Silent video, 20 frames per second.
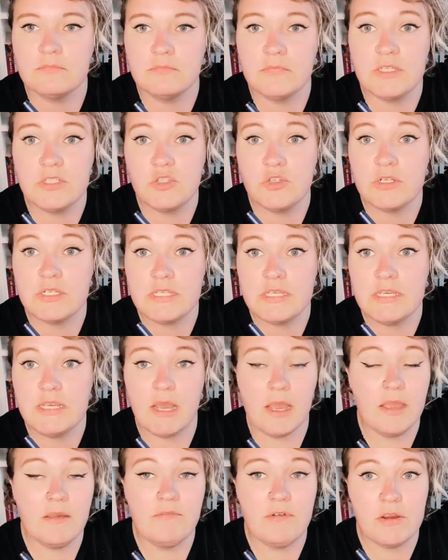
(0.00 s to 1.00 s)
As you can see,
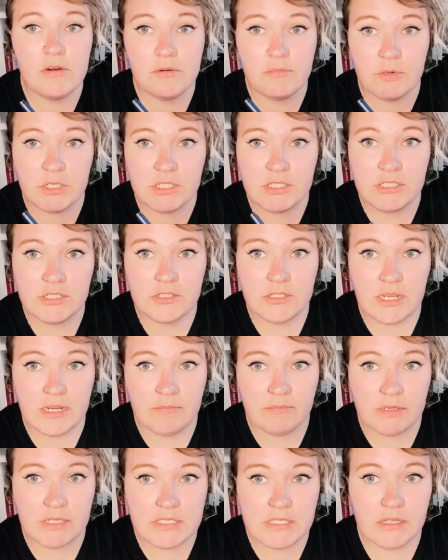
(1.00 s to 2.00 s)
I very much
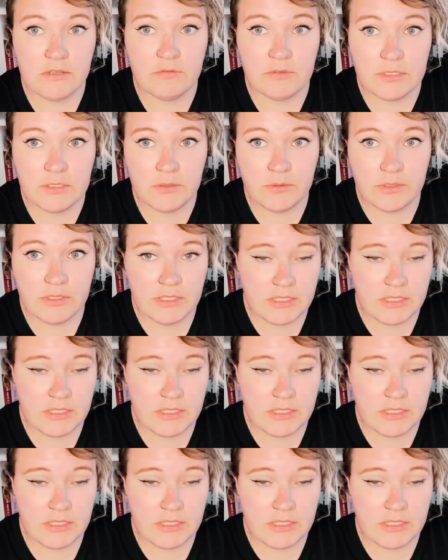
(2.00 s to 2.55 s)
entertain myself while doing